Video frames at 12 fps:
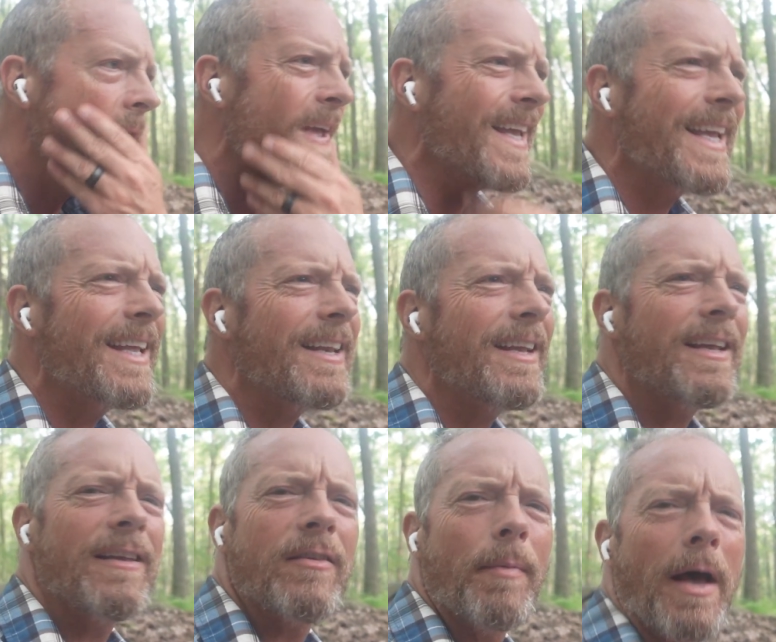It
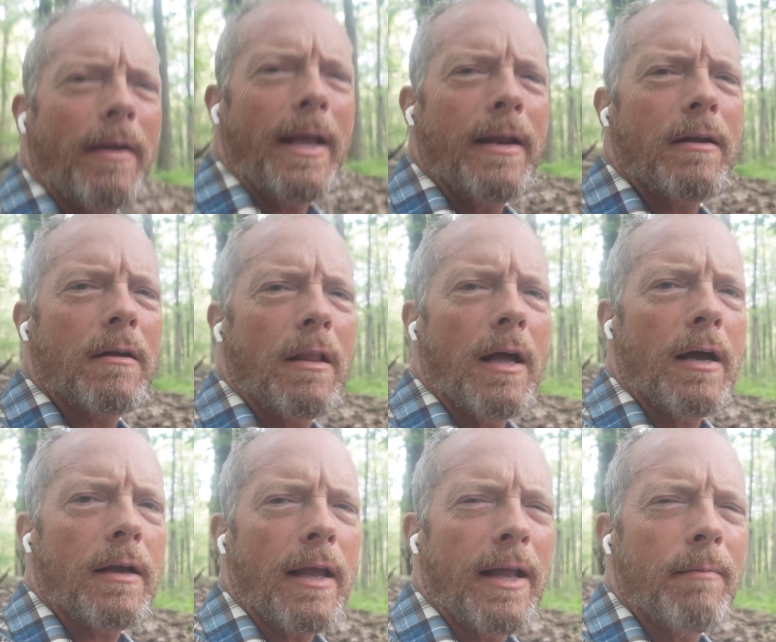is about 8
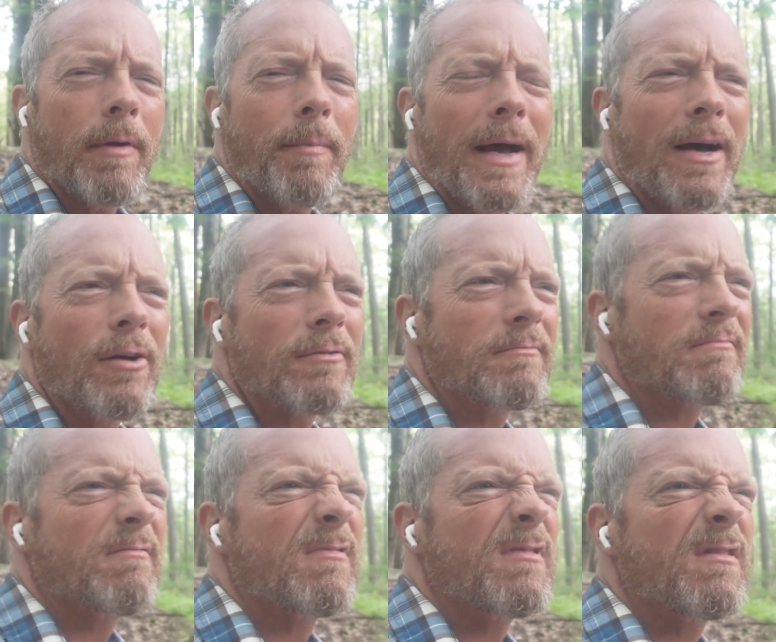o'clock and I'm about,
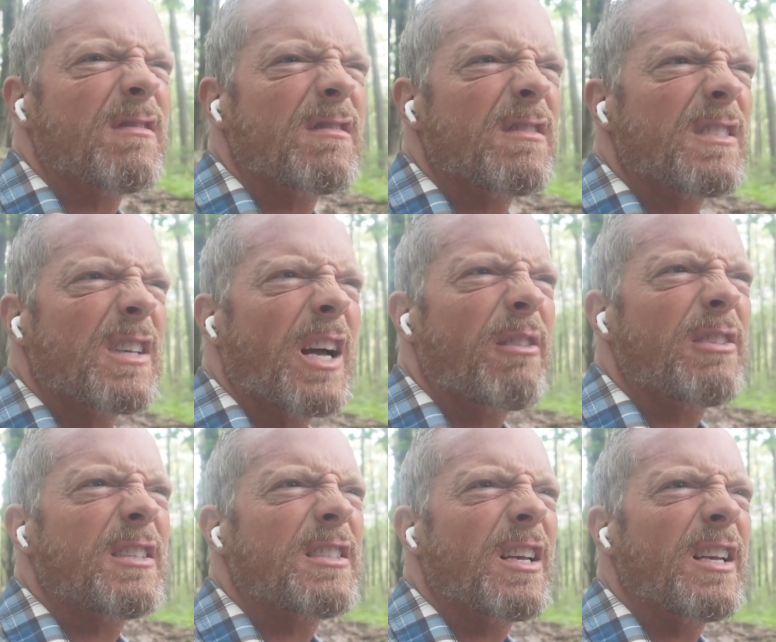I would
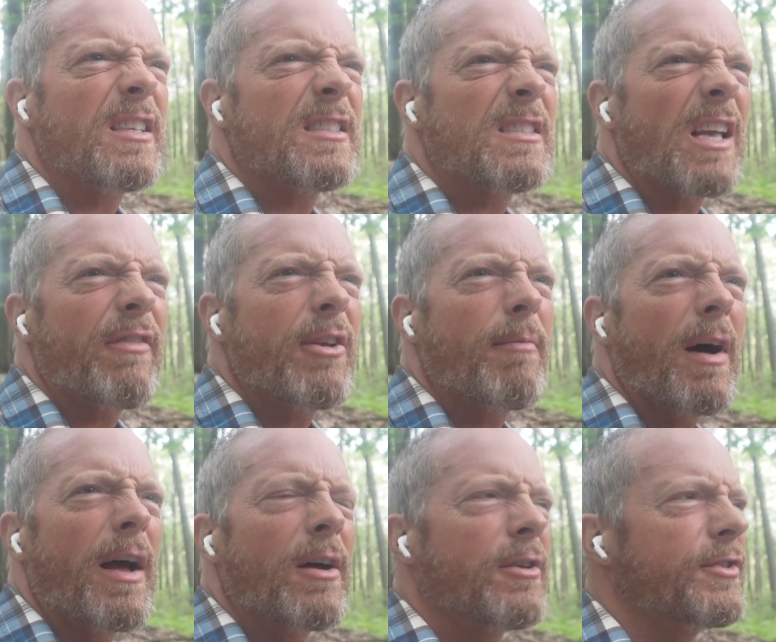say, 7
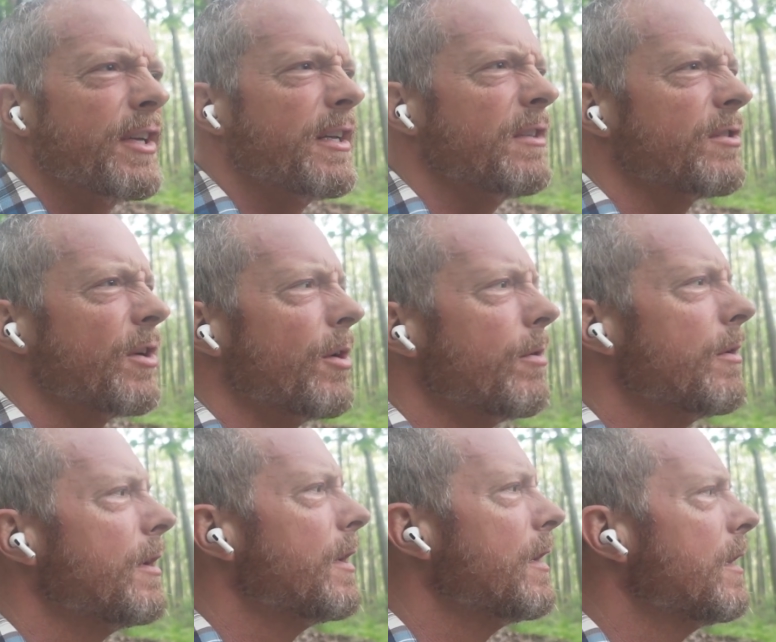miles in. So a
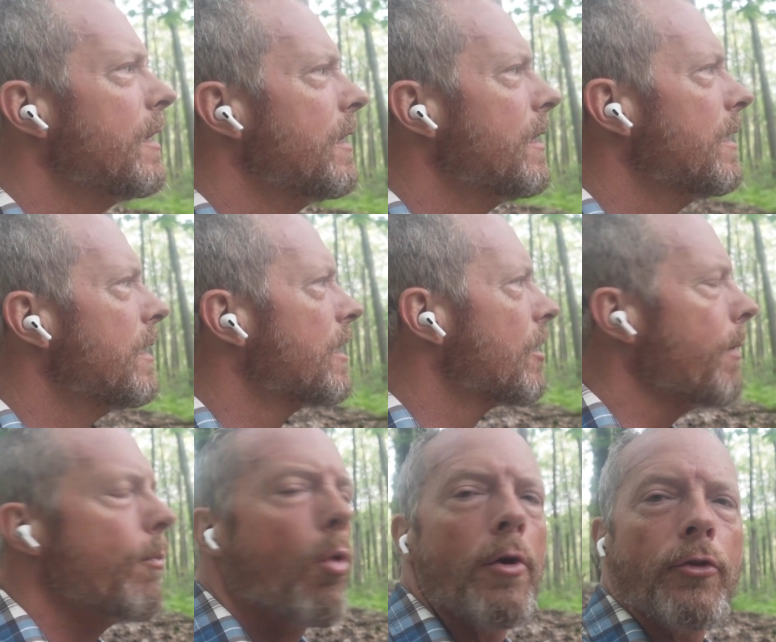little bit
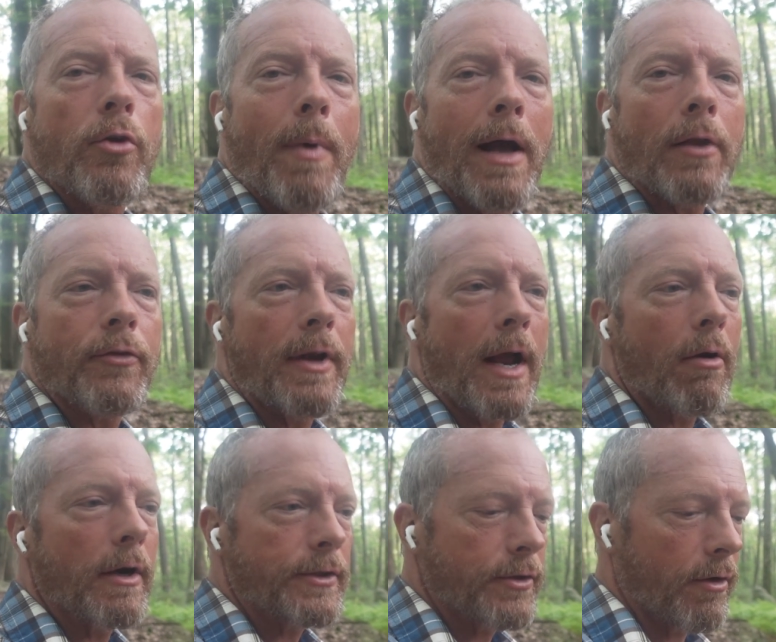more than 2 miles an hour.
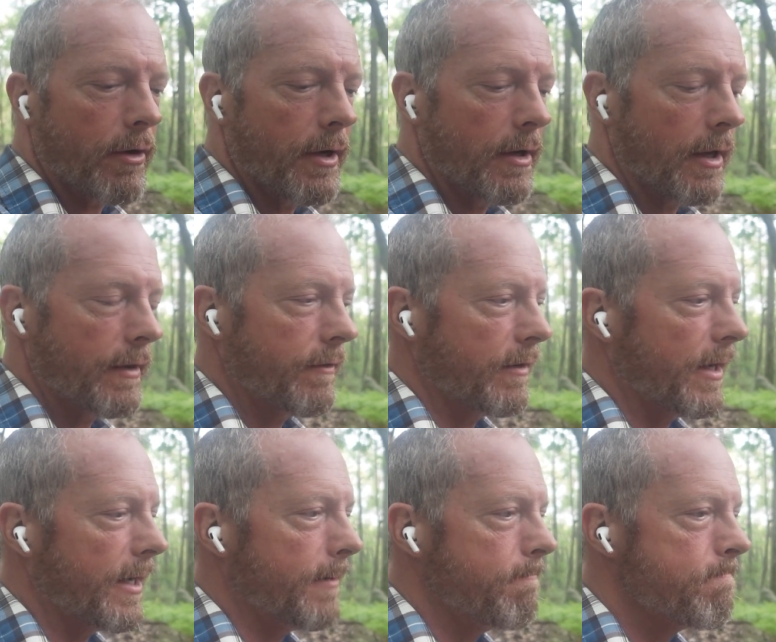I started at
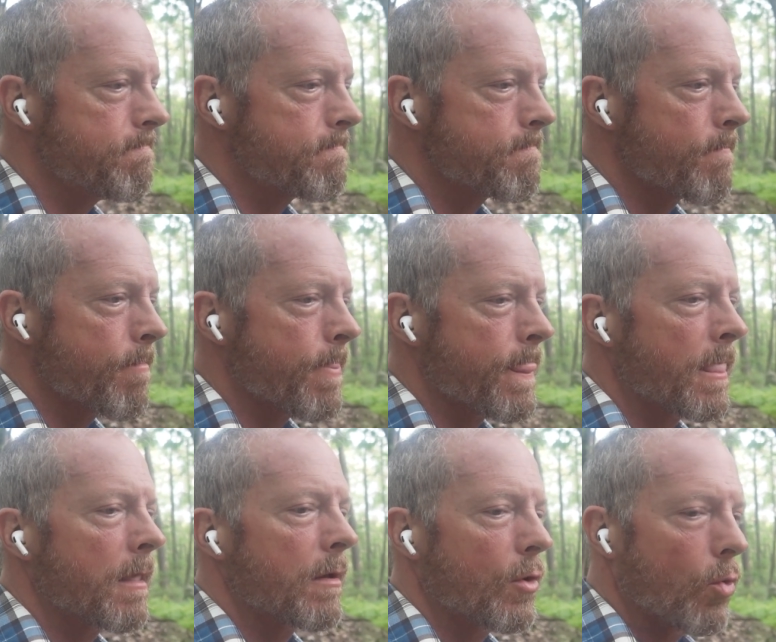
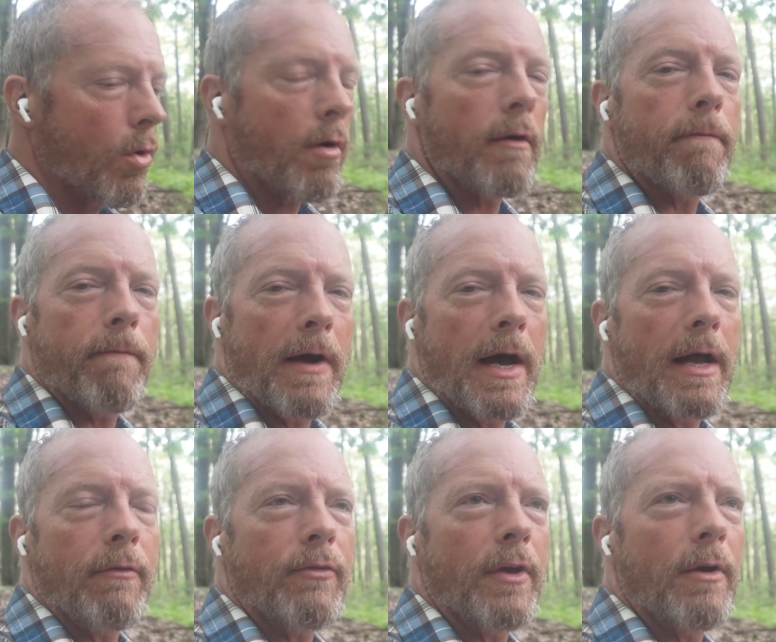
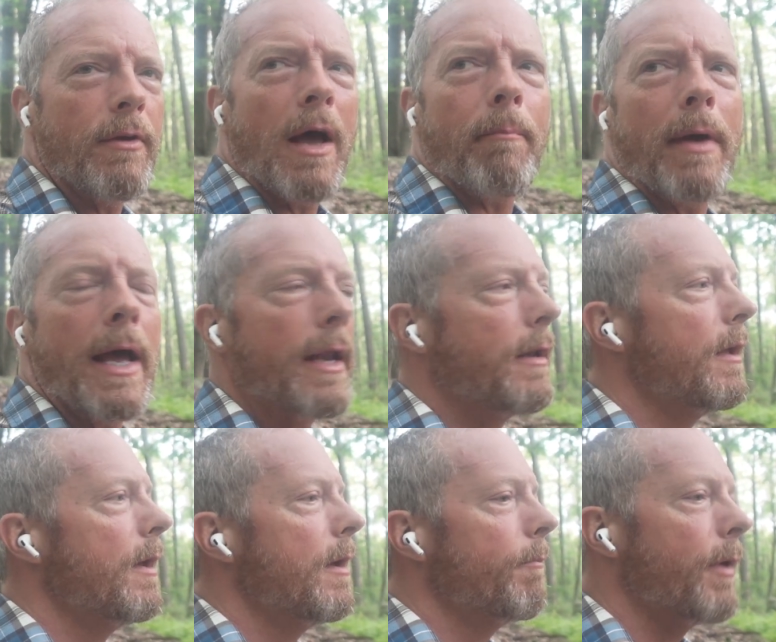4:45, so not bad.
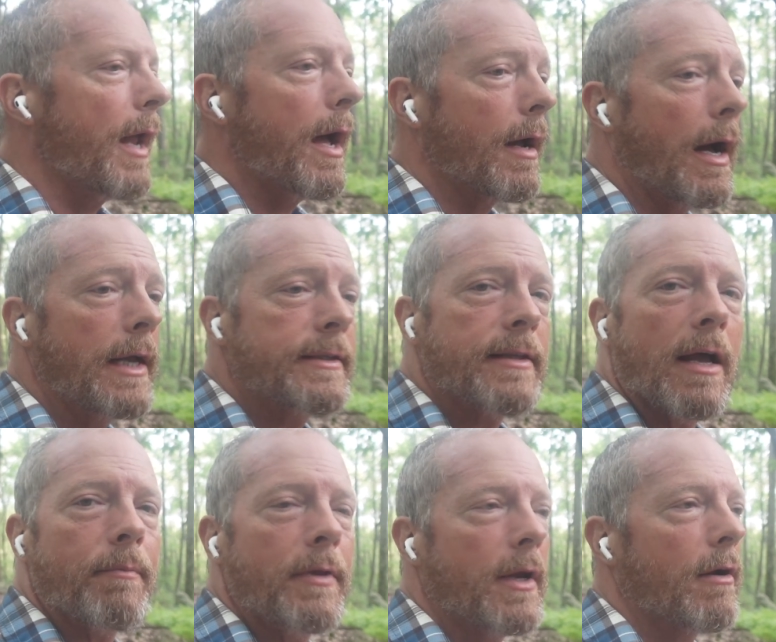But I
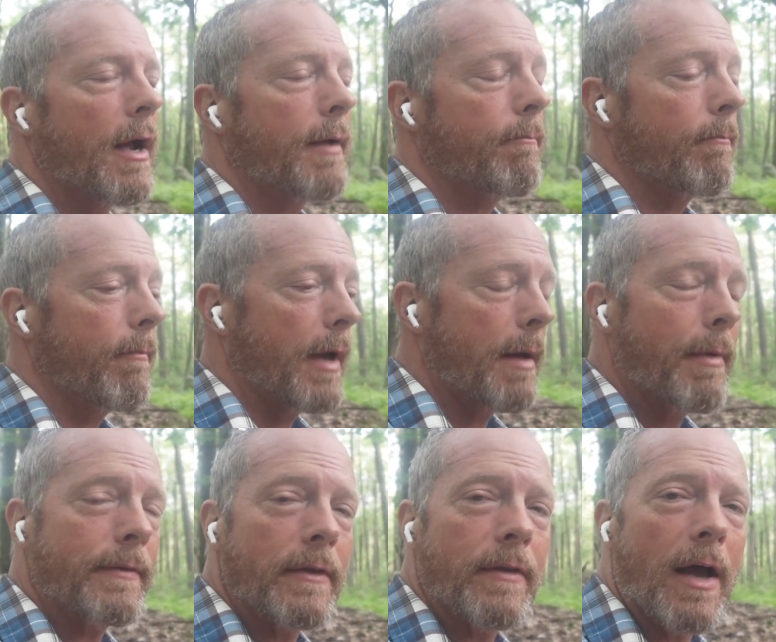stopped here. I'm
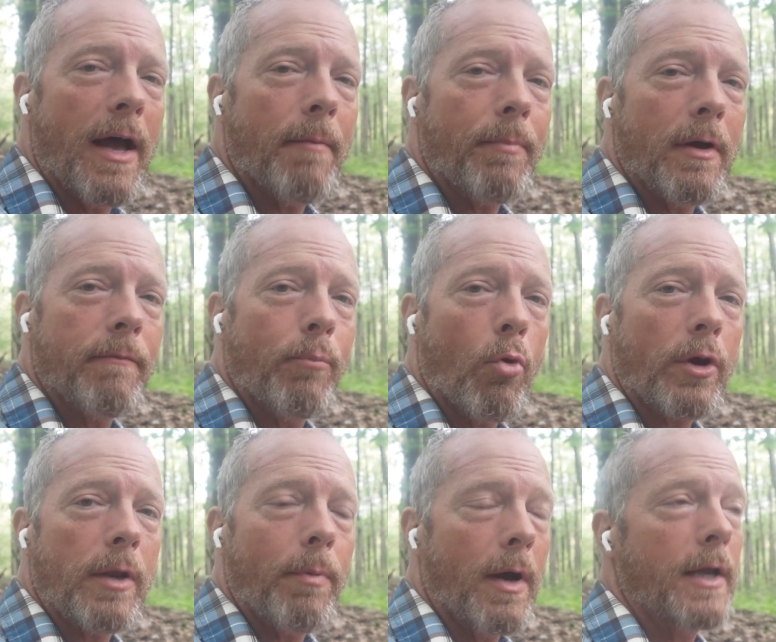at the top of
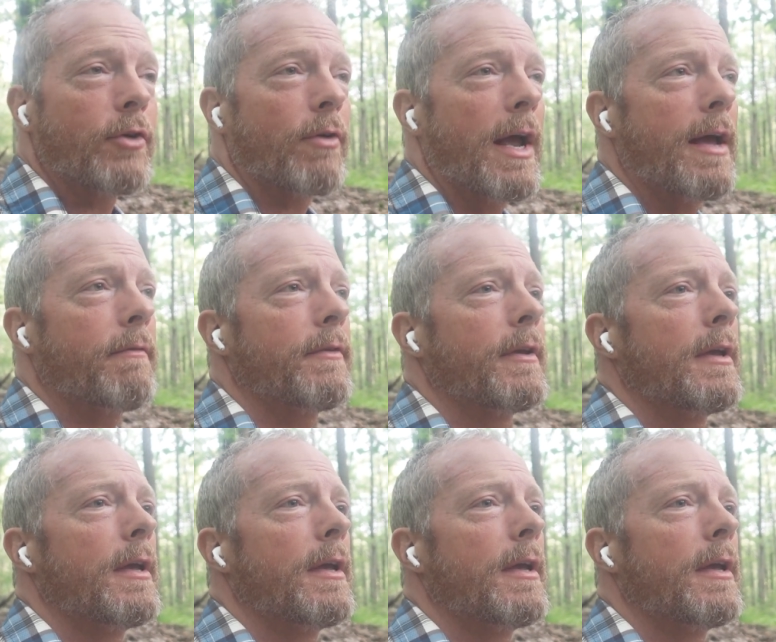Porcupine Draft.